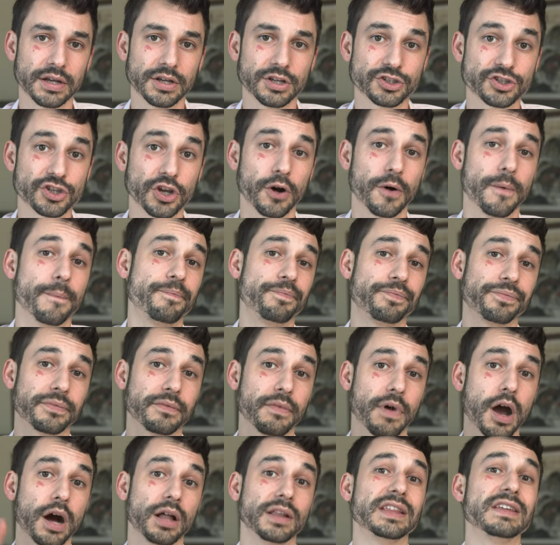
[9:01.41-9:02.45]
So
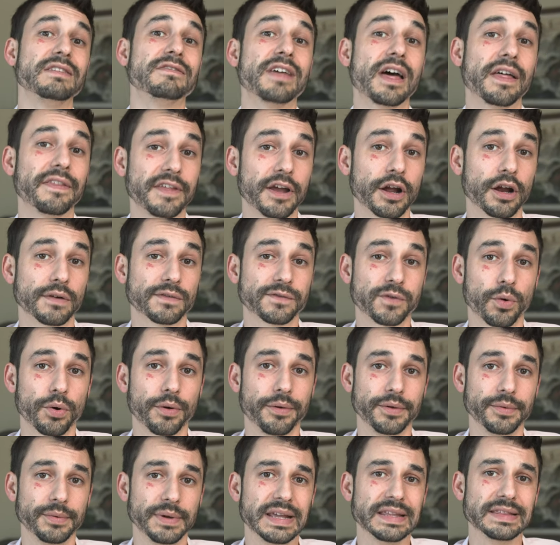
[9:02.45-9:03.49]
I'll leave that there for
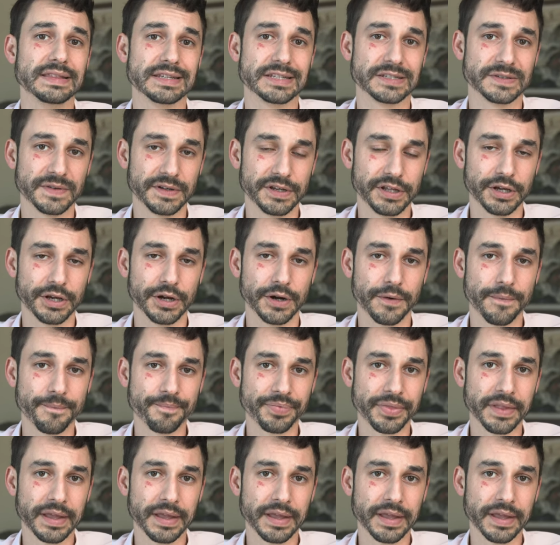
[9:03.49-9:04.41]
you in this video.